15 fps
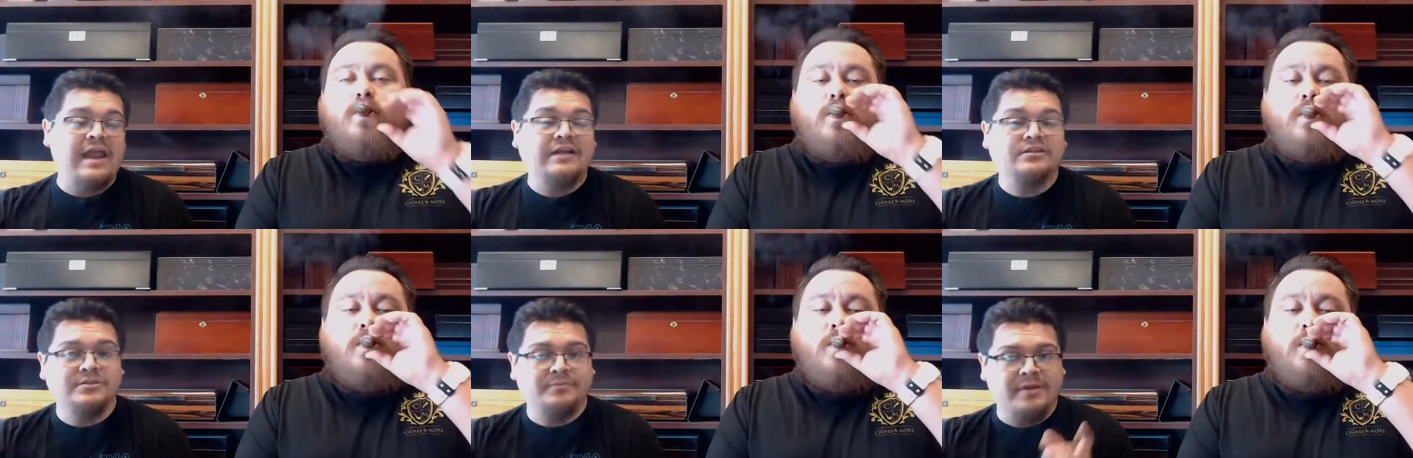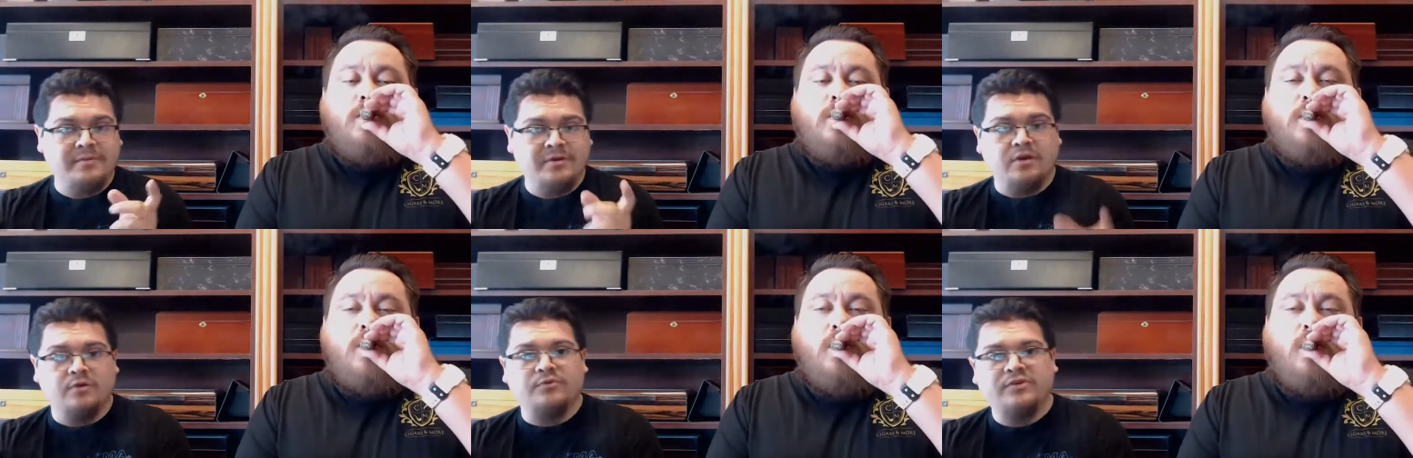Speaker 1: actually made
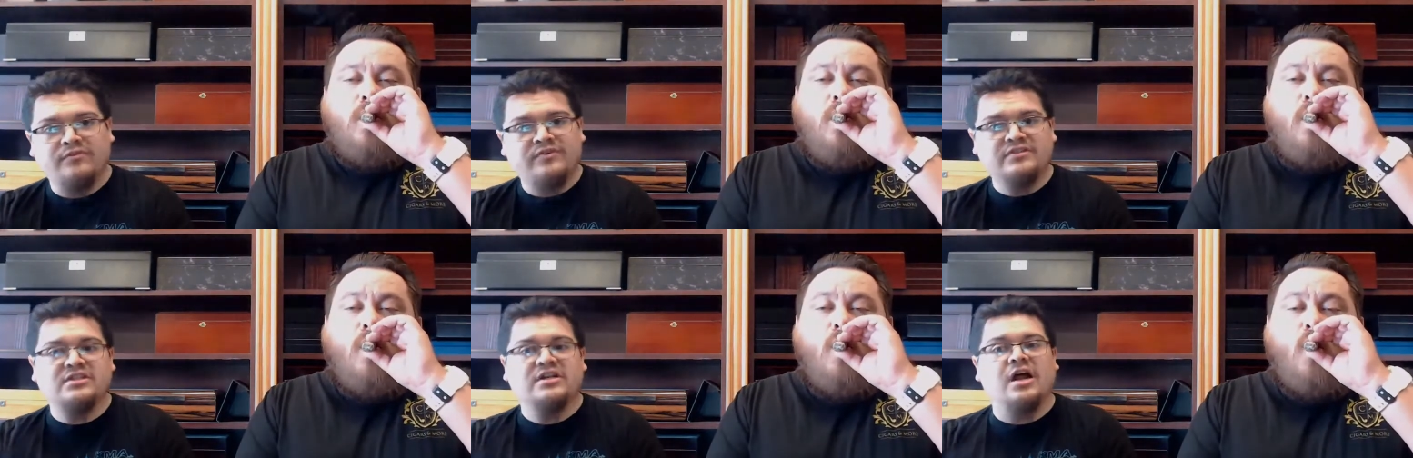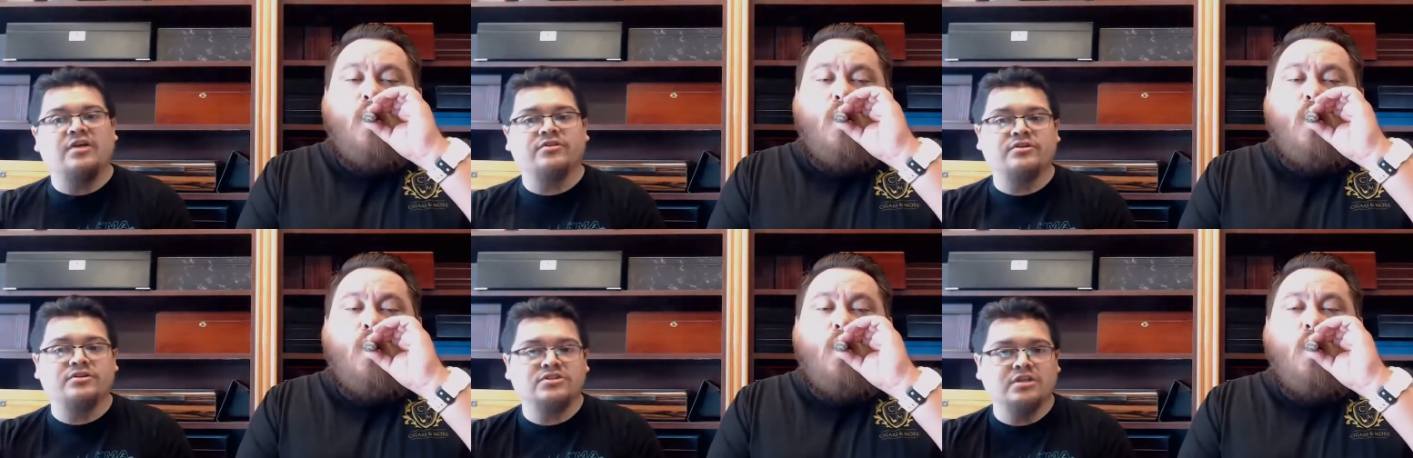me go revisit
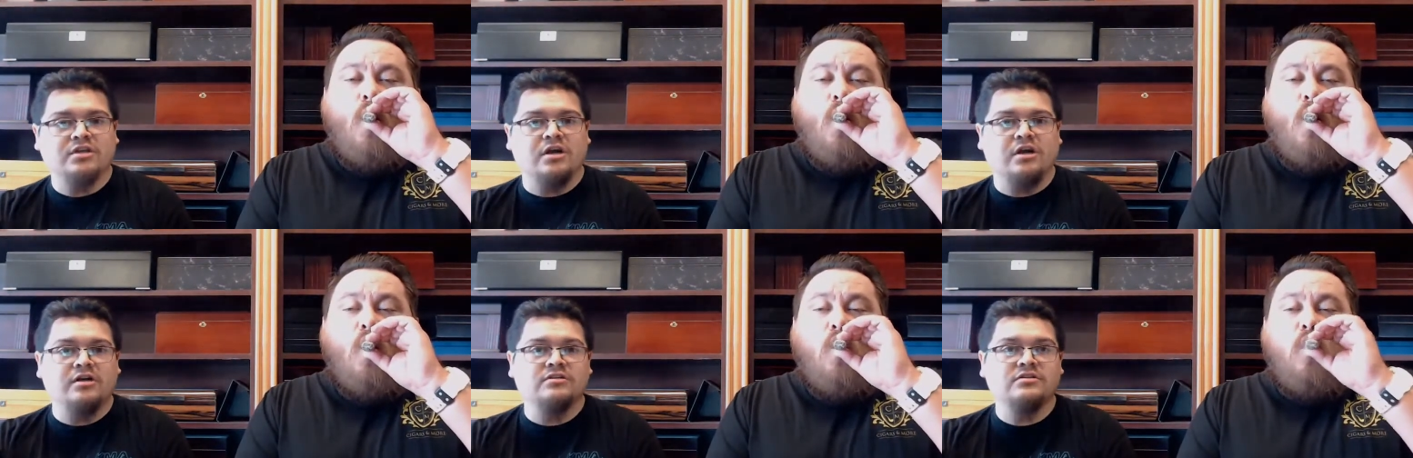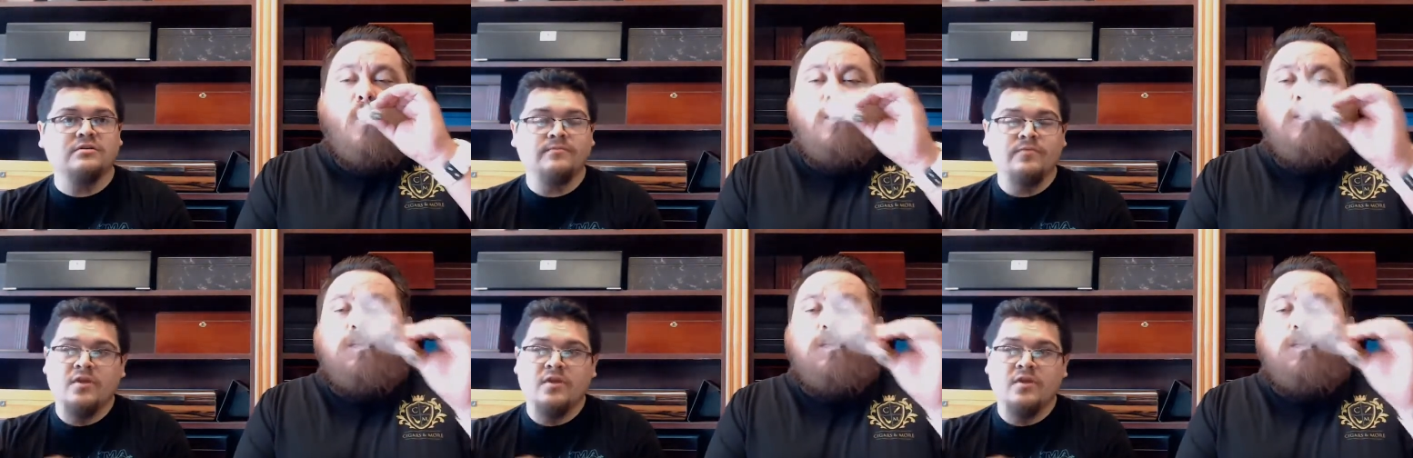other cigars